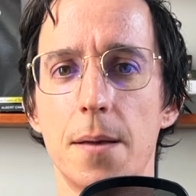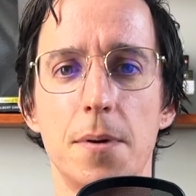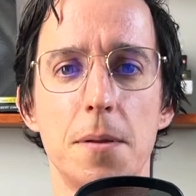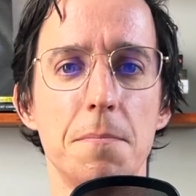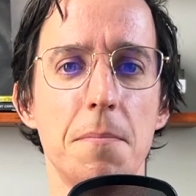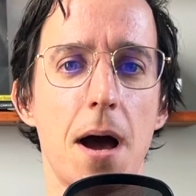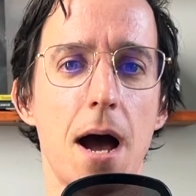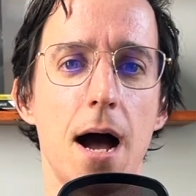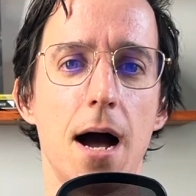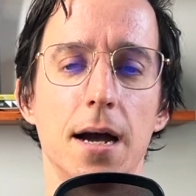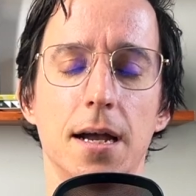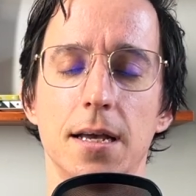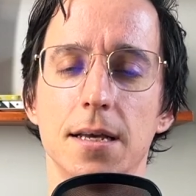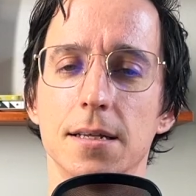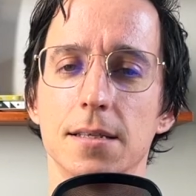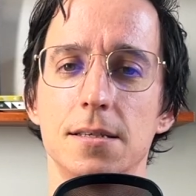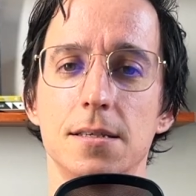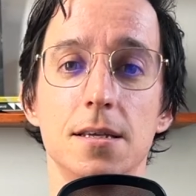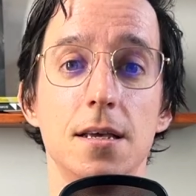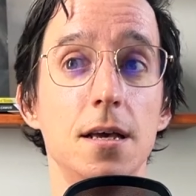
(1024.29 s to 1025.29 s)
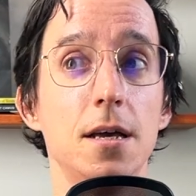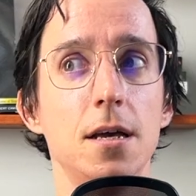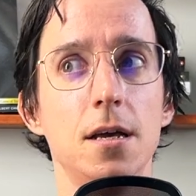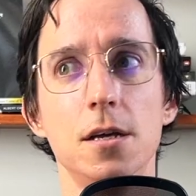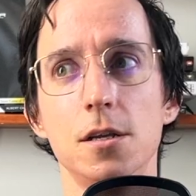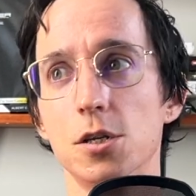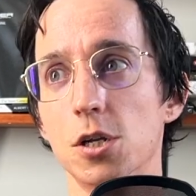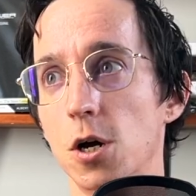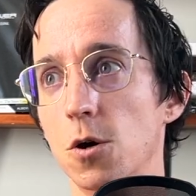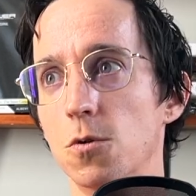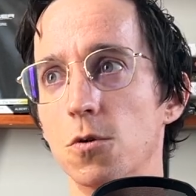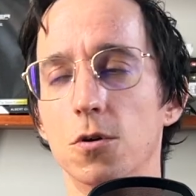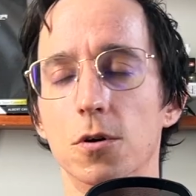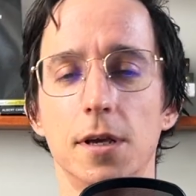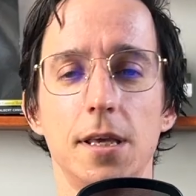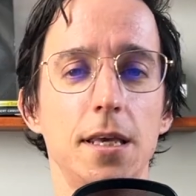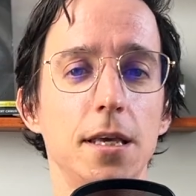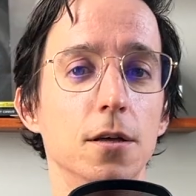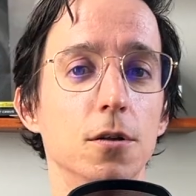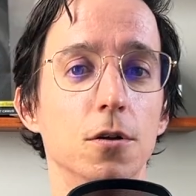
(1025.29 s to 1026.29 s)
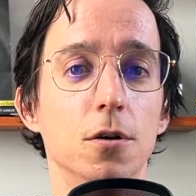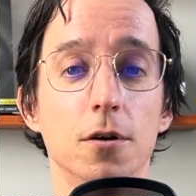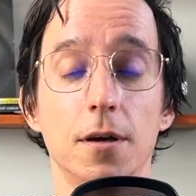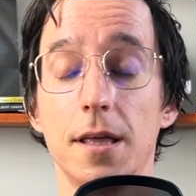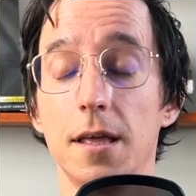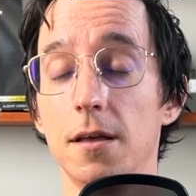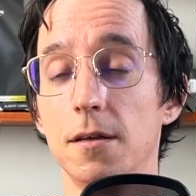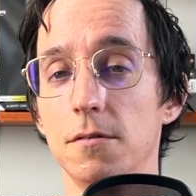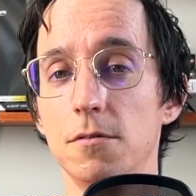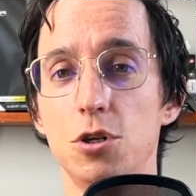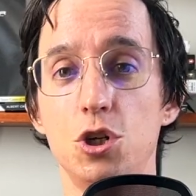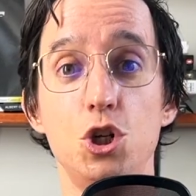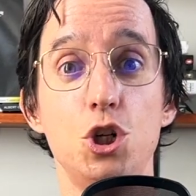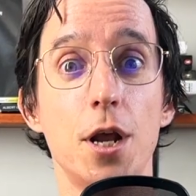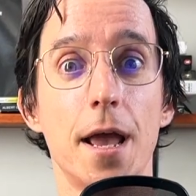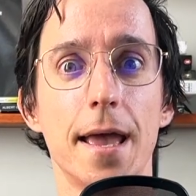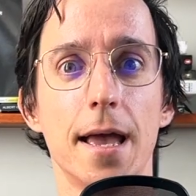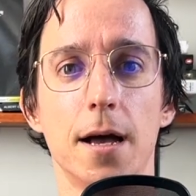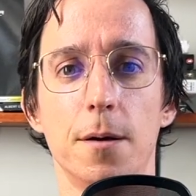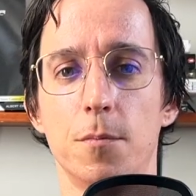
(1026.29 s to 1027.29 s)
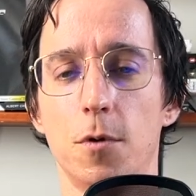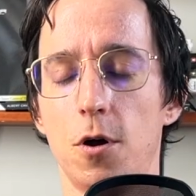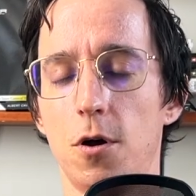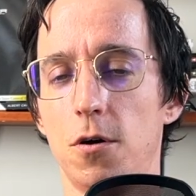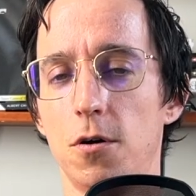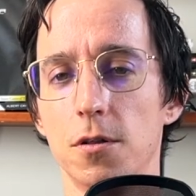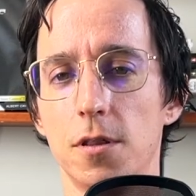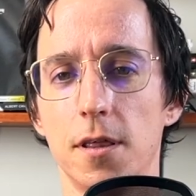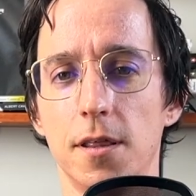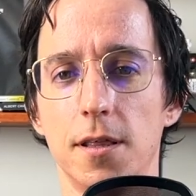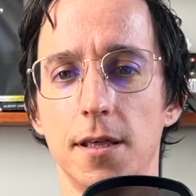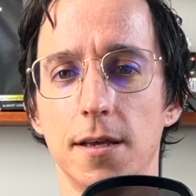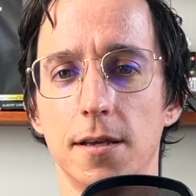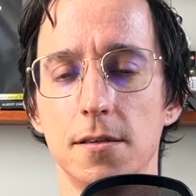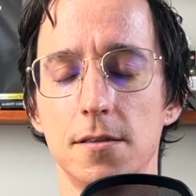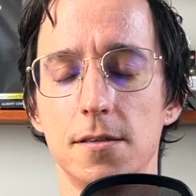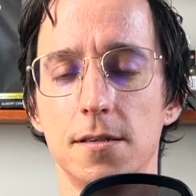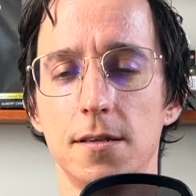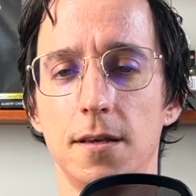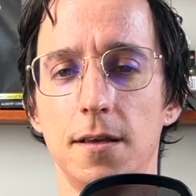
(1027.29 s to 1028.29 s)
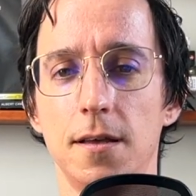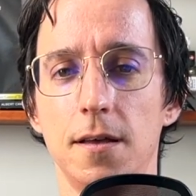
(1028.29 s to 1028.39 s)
in pockets, toe hook, heel hook, jam, all the things.